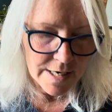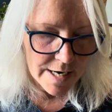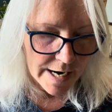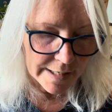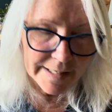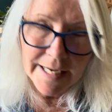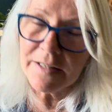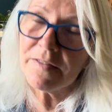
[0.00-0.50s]

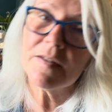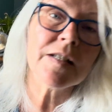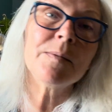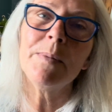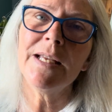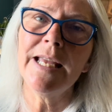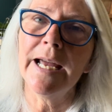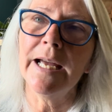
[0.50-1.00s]
Again, this
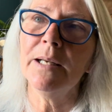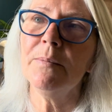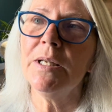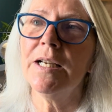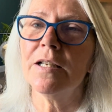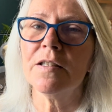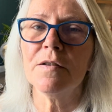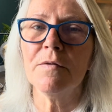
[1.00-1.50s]
began
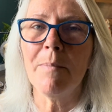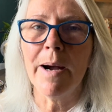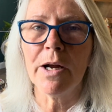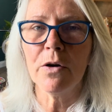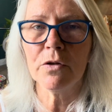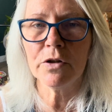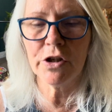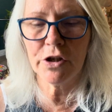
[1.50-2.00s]
because of my
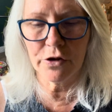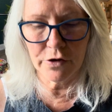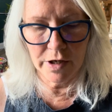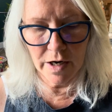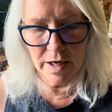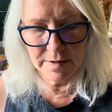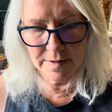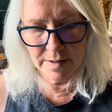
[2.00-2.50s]
own
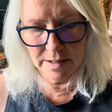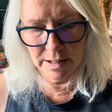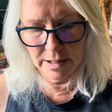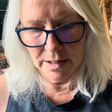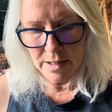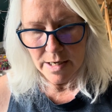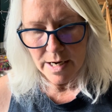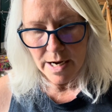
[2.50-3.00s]

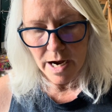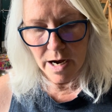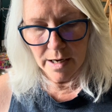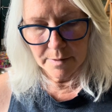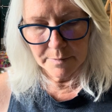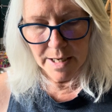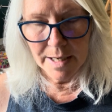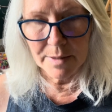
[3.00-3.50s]
curiosity
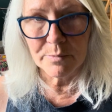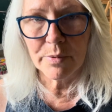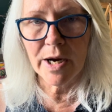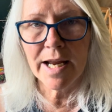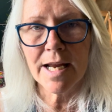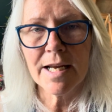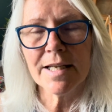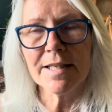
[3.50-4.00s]
and
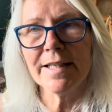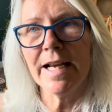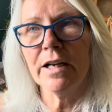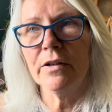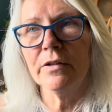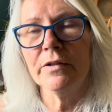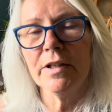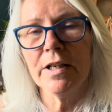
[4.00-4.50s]
breaking it
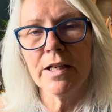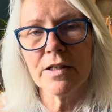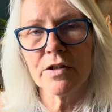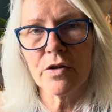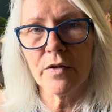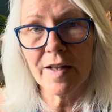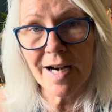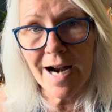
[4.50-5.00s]
down
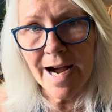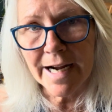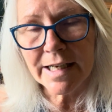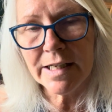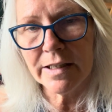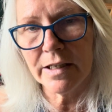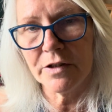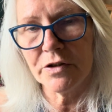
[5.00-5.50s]
so that I
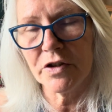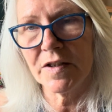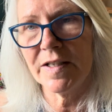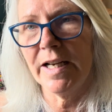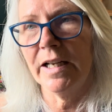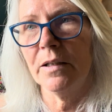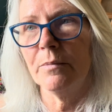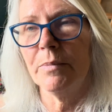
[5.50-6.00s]
could
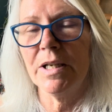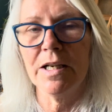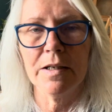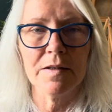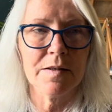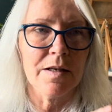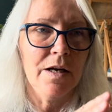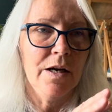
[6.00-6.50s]
understand,
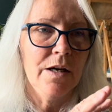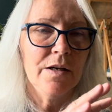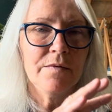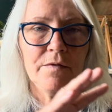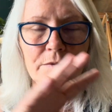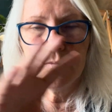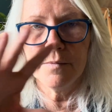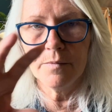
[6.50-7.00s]
because
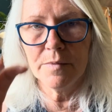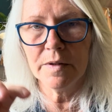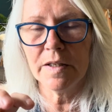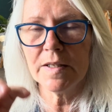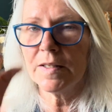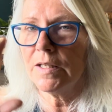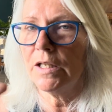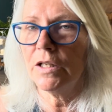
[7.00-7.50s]

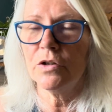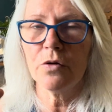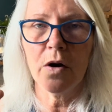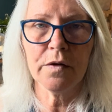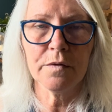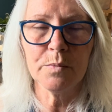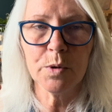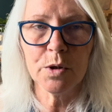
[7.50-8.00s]
listening to all
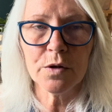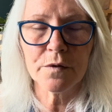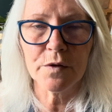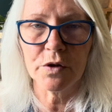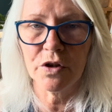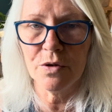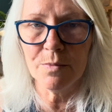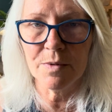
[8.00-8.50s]
the beautiful
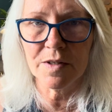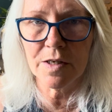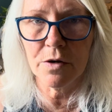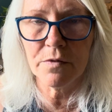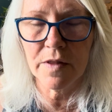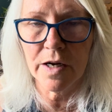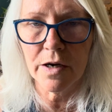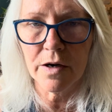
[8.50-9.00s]
humans
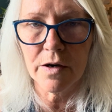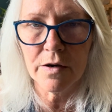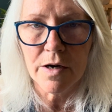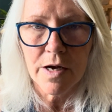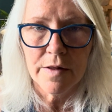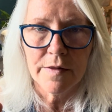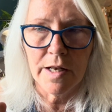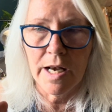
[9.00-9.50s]
out there
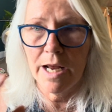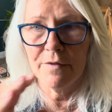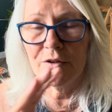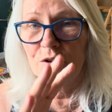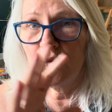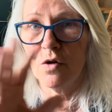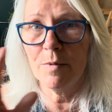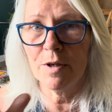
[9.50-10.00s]
that have
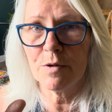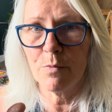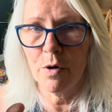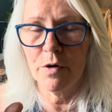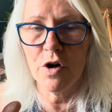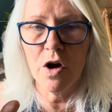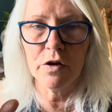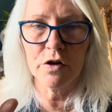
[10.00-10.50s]
so much more
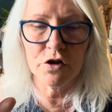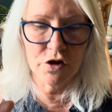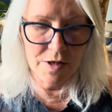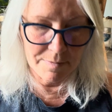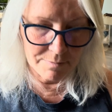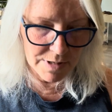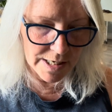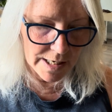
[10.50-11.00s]
knowledge
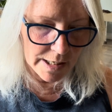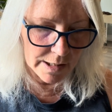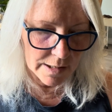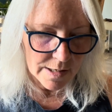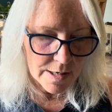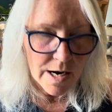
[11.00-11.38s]
than me